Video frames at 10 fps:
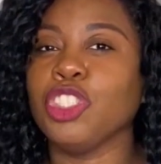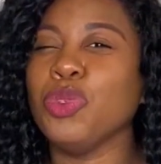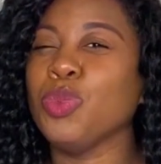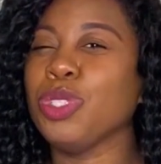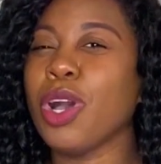
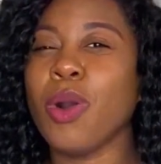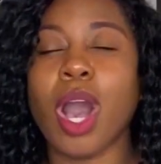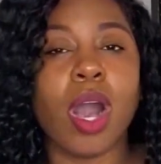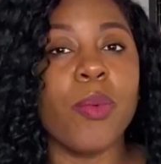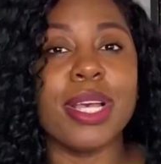you don't
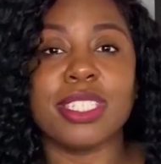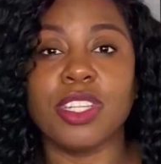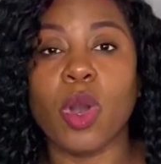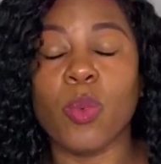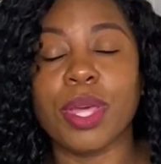always
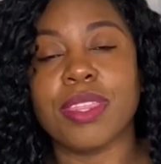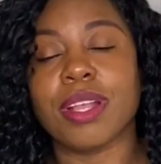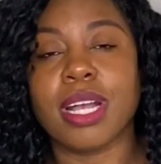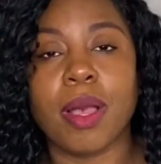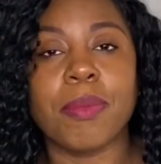know when they're
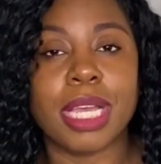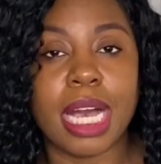coming